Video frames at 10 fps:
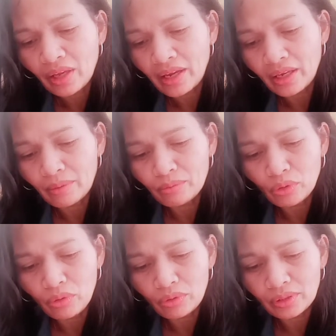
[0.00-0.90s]
I am
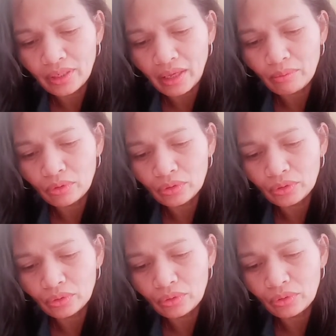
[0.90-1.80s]
no longer able
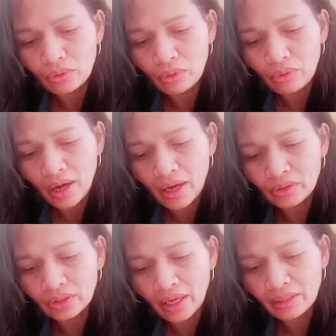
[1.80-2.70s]
to go out
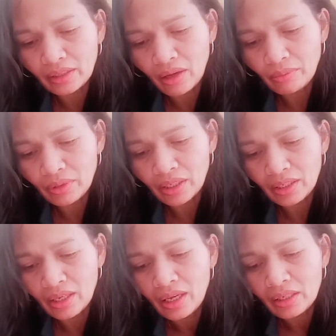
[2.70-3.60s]
and come in.